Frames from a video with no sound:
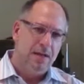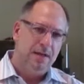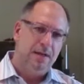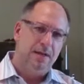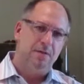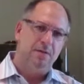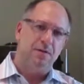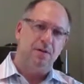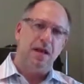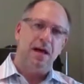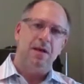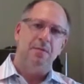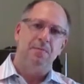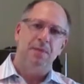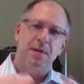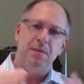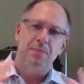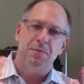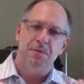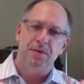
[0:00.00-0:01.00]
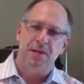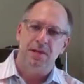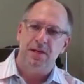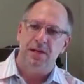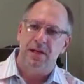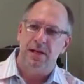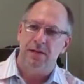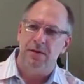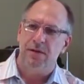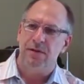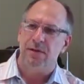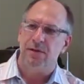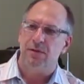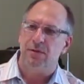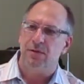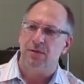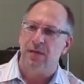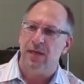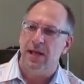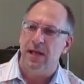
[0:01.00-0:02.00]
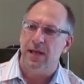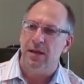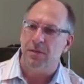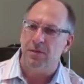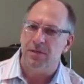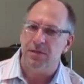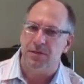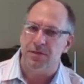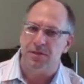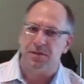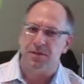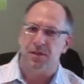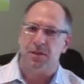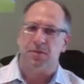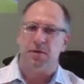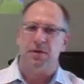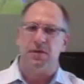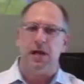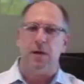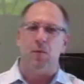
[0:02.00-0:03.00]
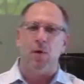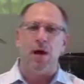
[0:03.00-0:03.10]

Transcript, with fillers: there were a lot of people there hearing their own language, they're celebrating.